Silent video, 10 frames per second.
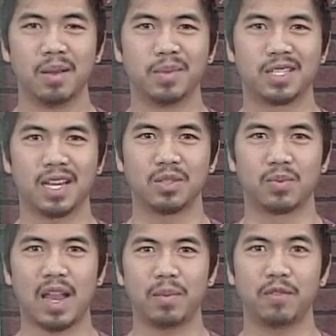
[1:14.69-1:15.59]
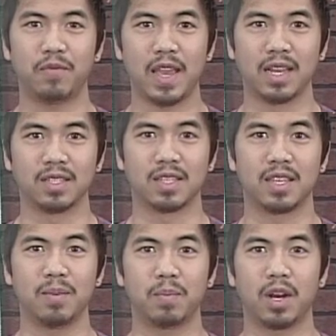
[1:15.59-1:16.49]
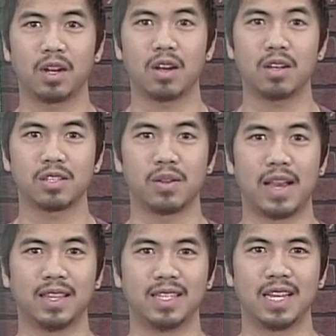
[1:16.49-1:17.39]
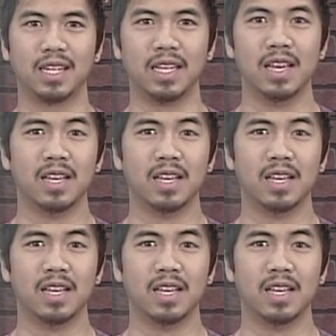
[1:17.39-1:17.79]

Besides rabid fans, the theme park also had the deadly